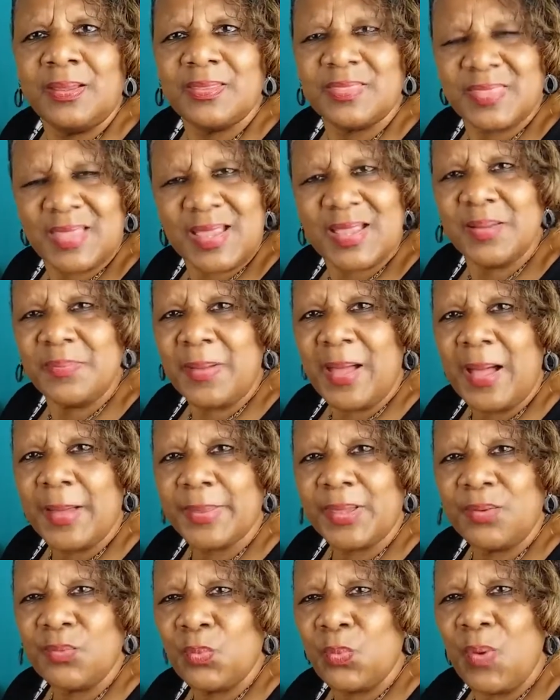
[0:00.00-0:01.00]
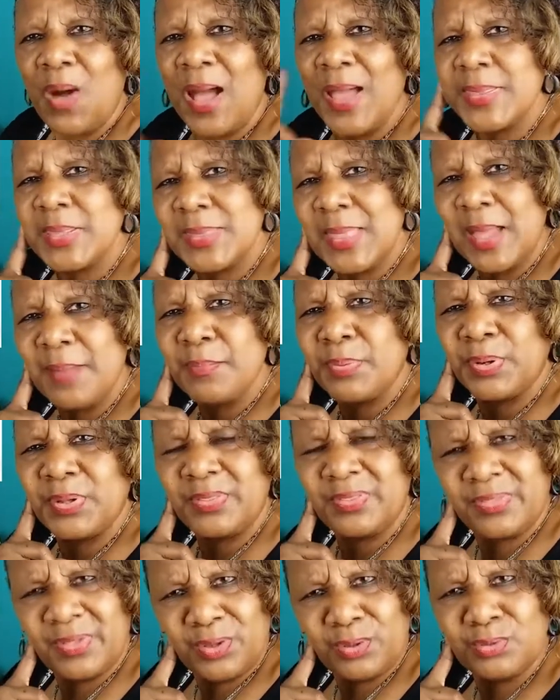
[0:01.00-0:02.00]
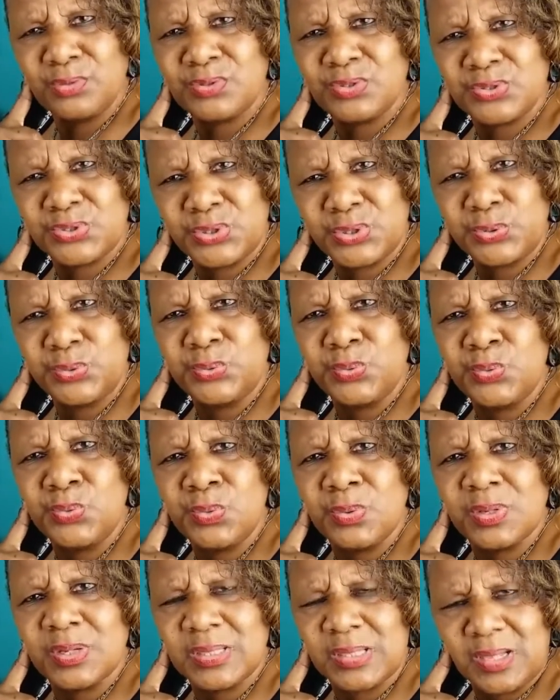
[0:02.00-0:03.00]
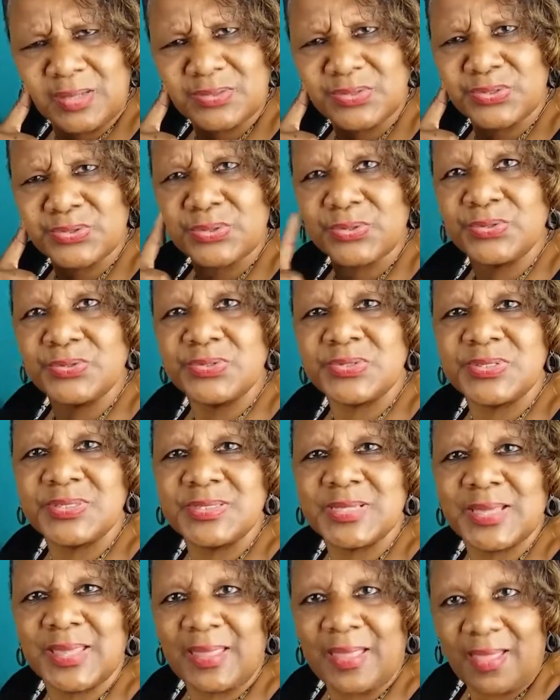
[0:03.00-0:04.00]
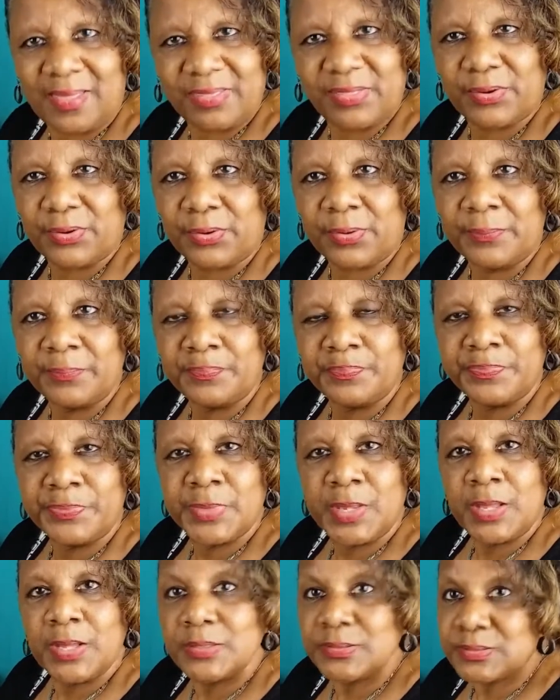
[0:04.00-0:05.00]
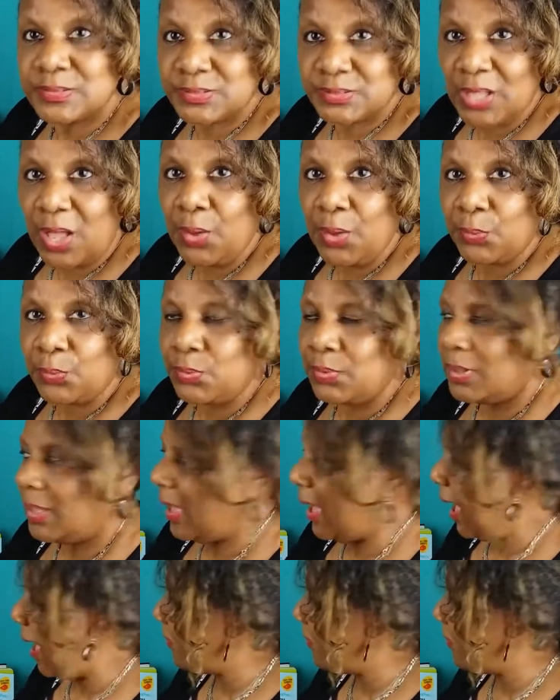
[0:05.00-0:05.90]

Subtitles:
think about it. Why did I put those two clusters together? So I